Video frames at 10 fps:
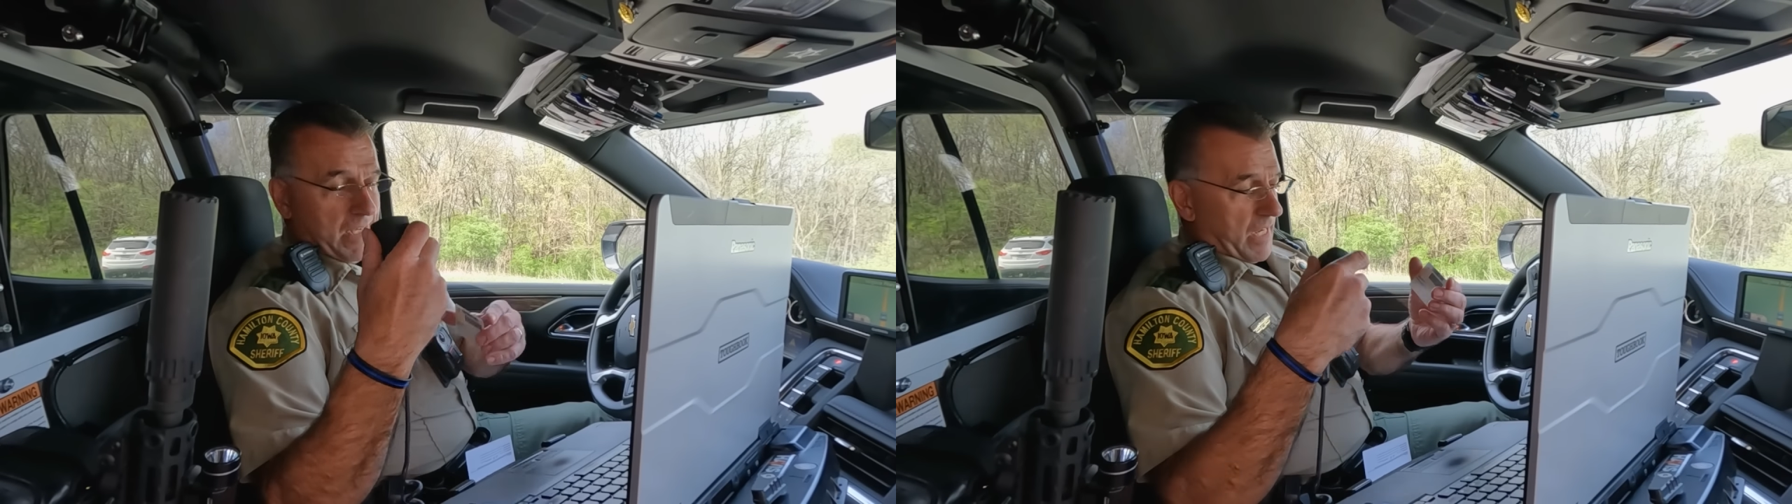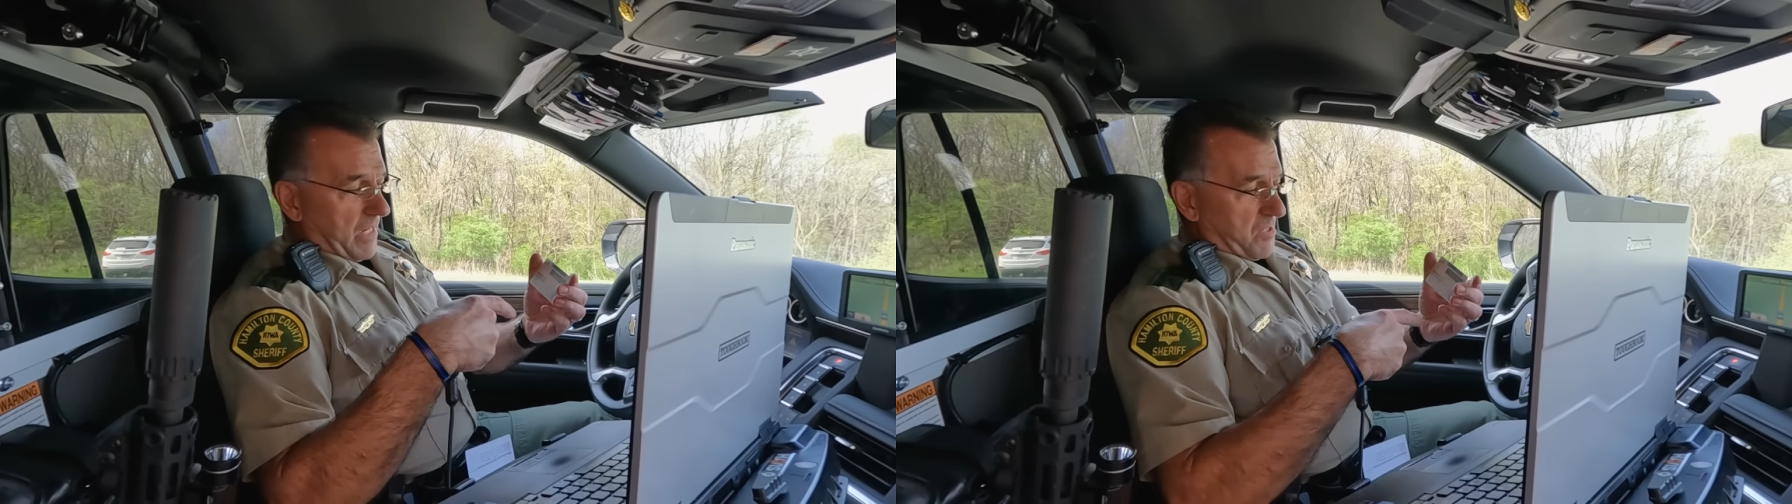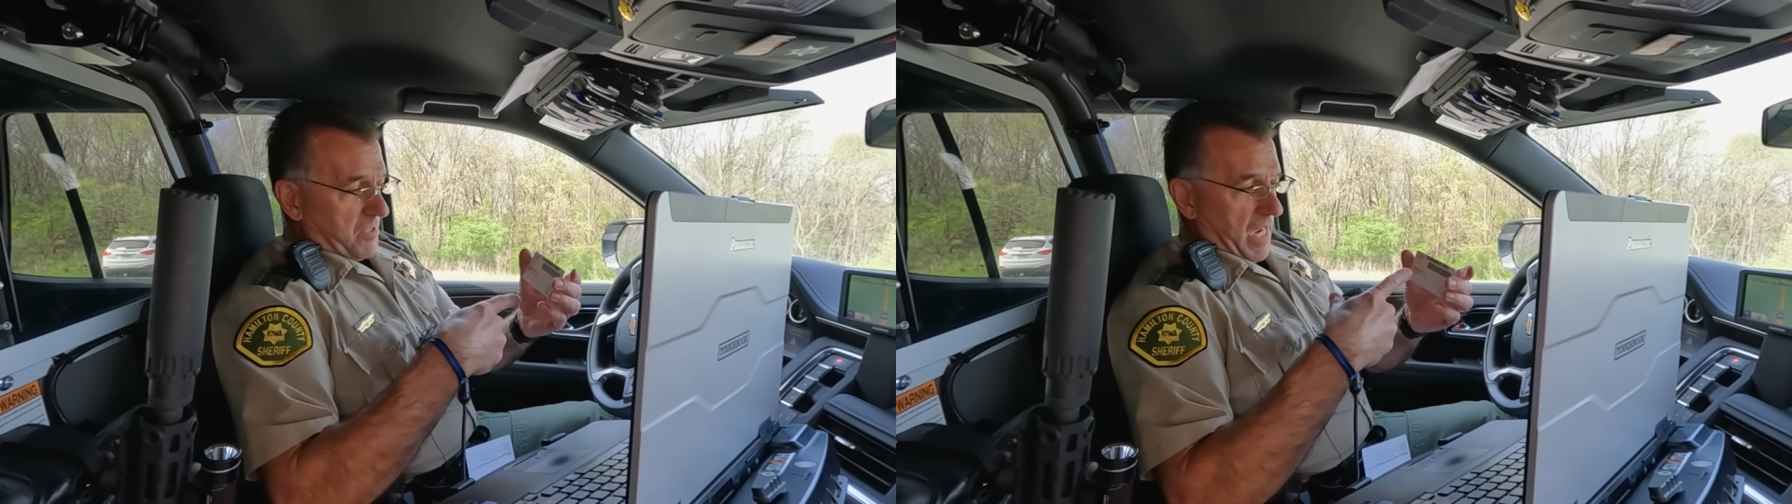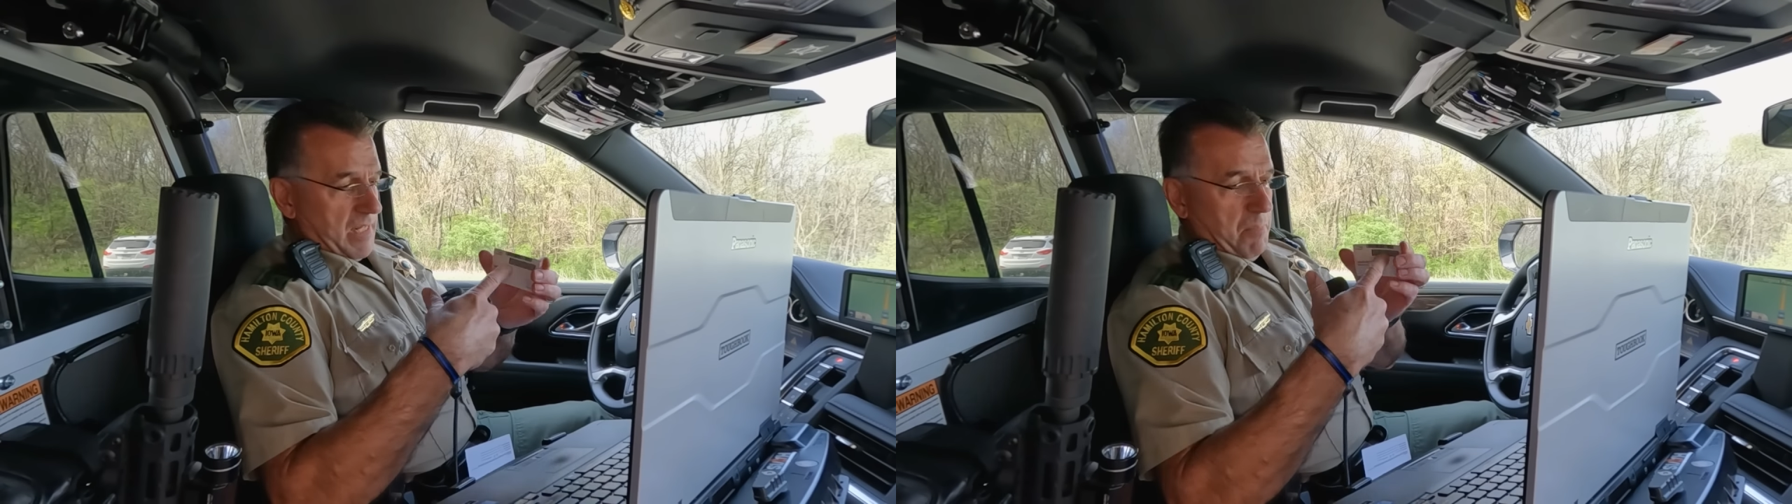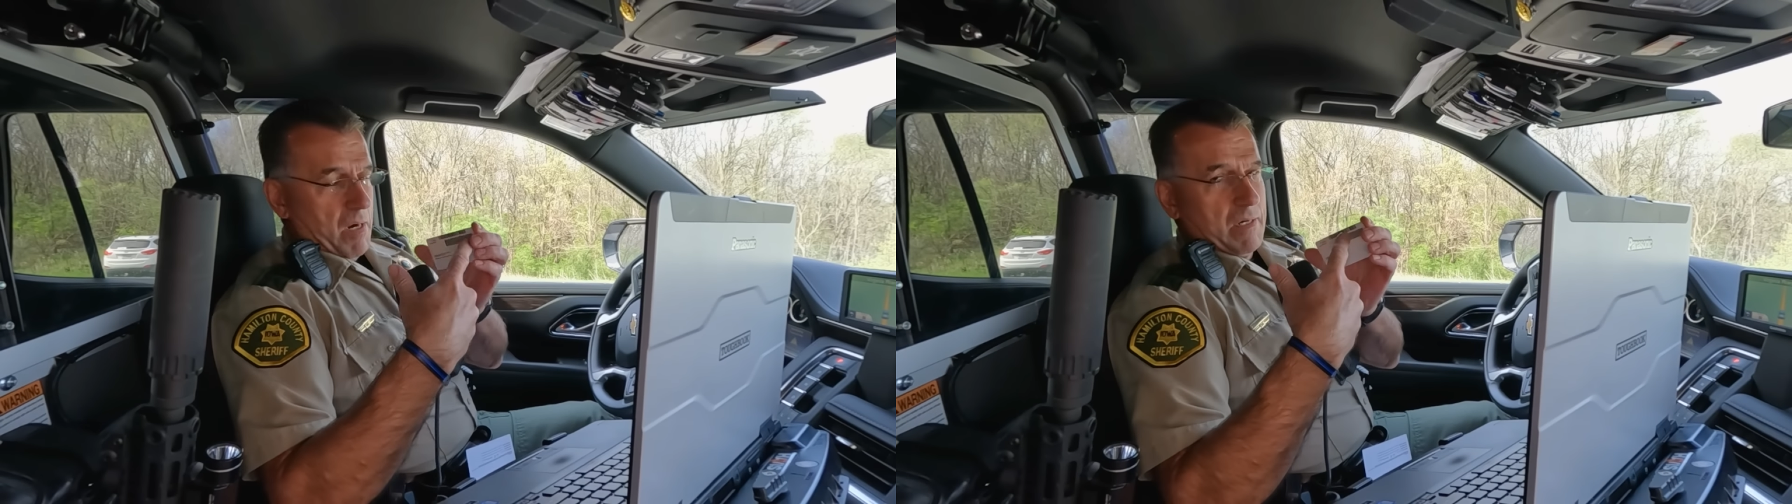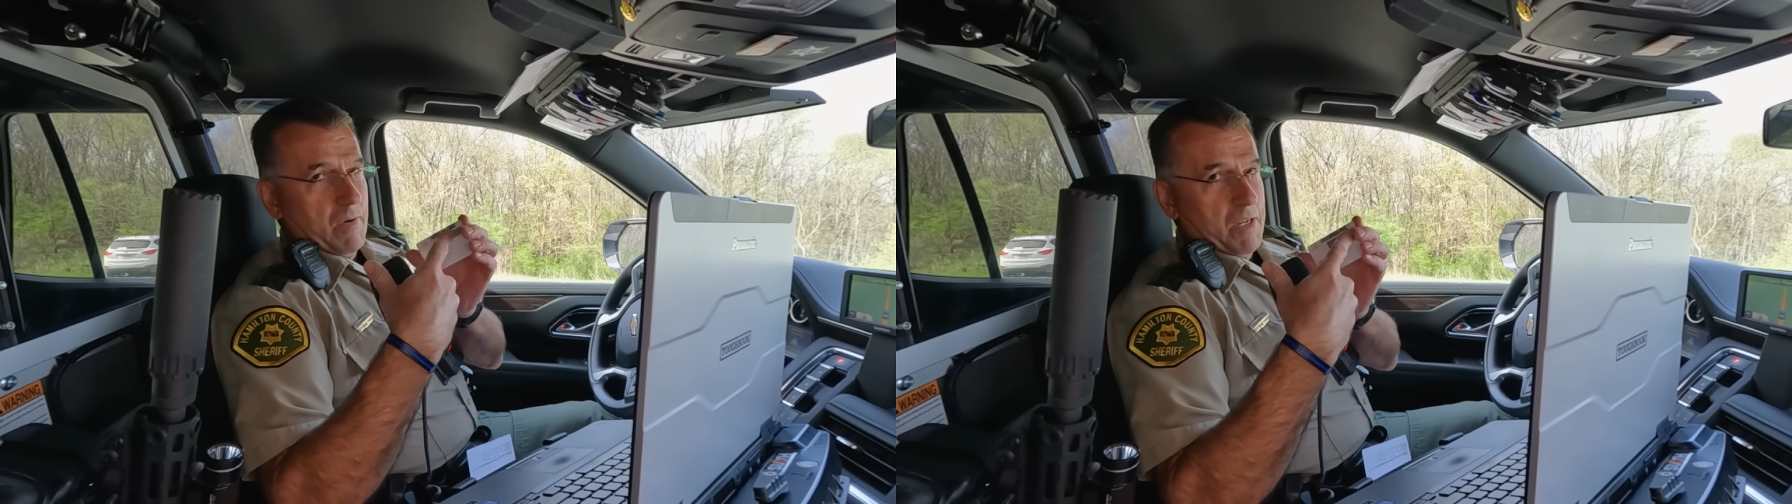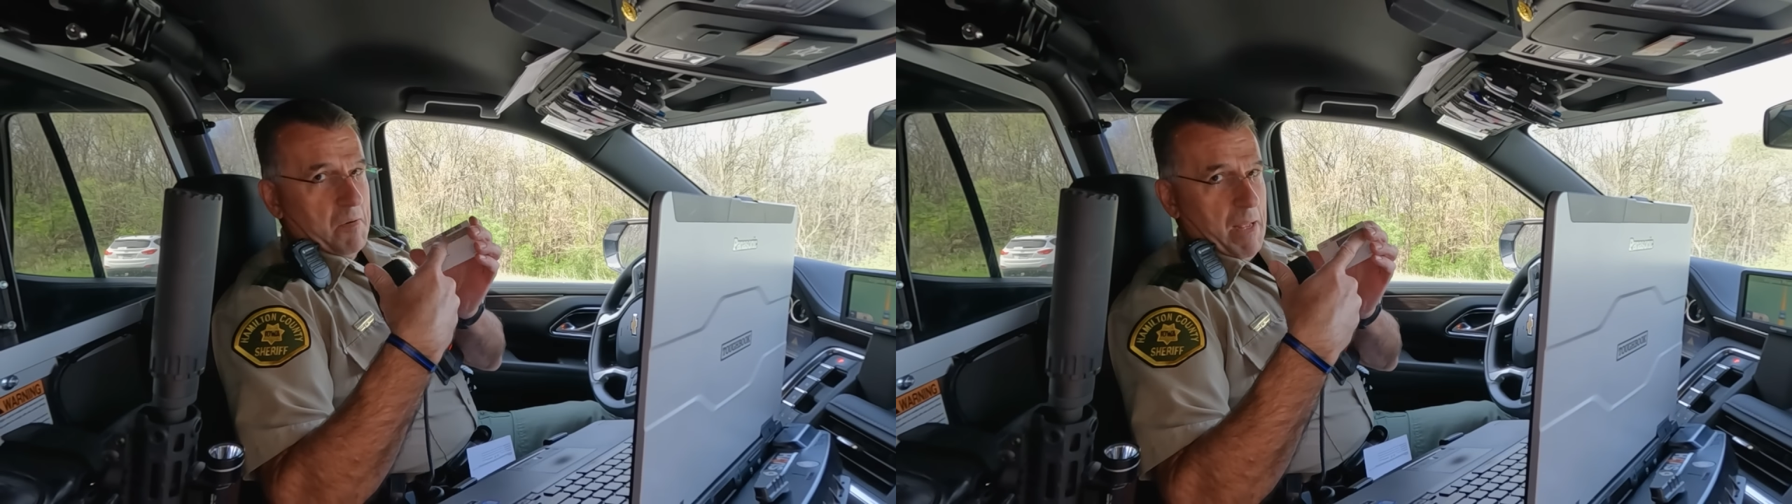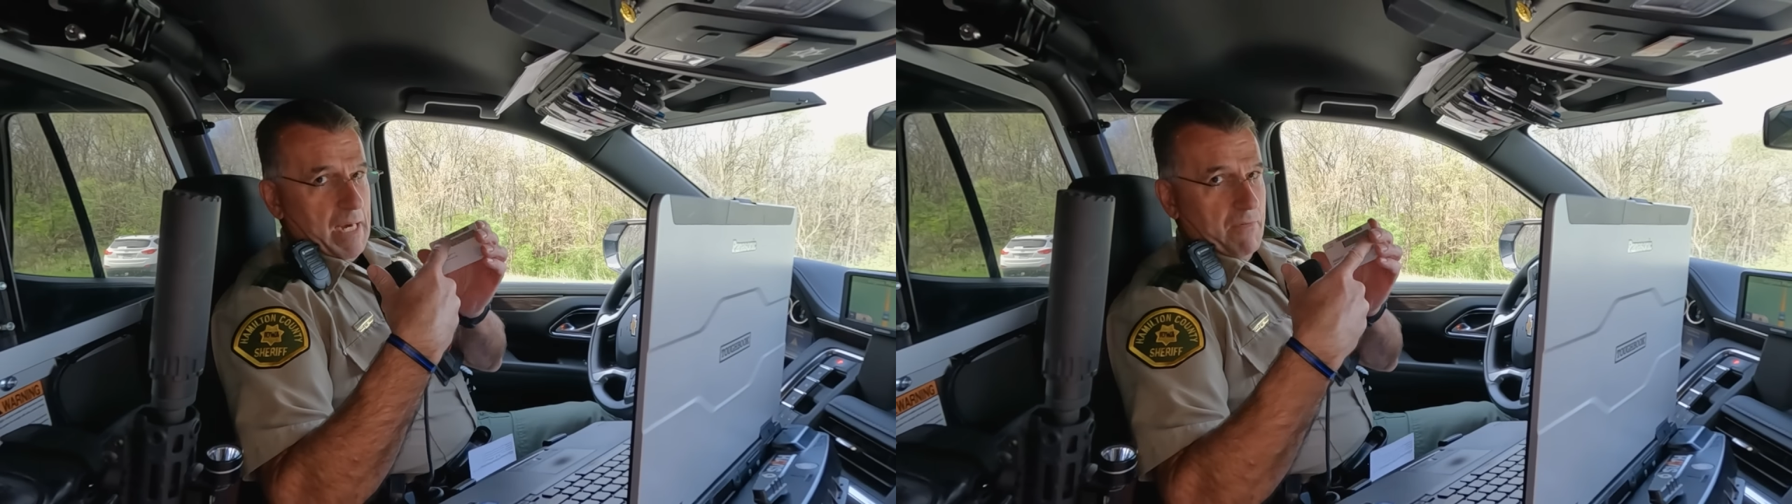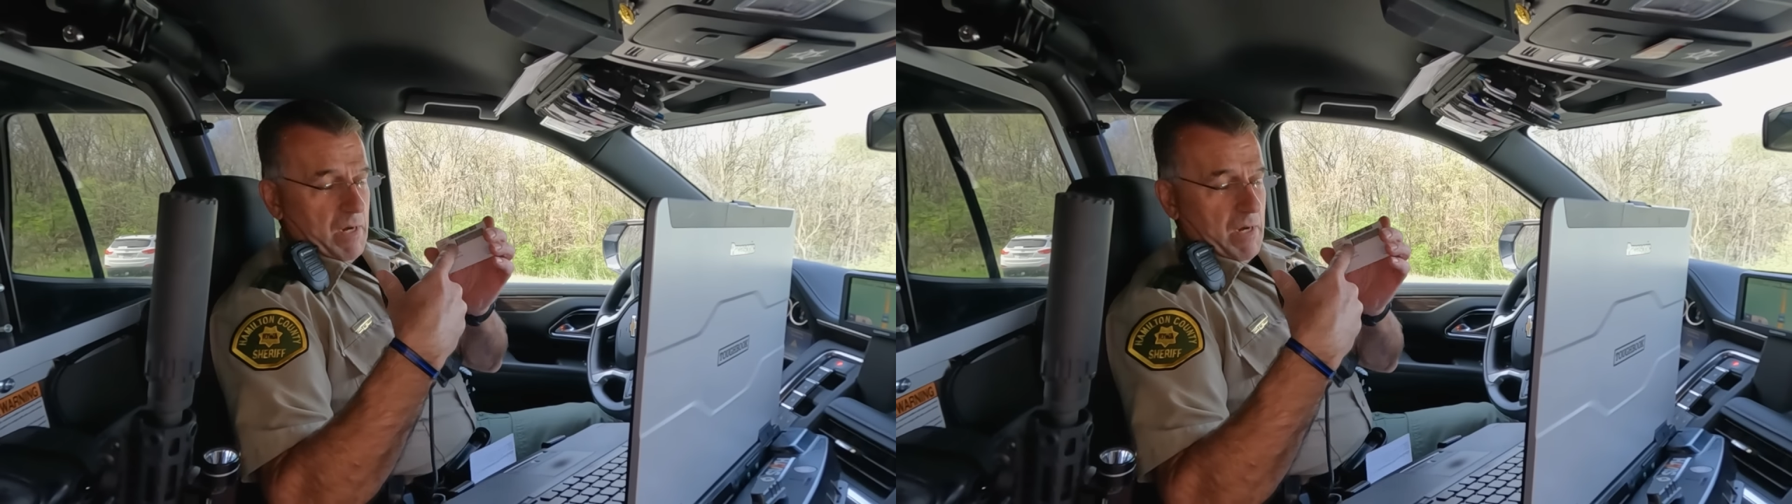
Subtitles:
I can scan the barcode on the back of her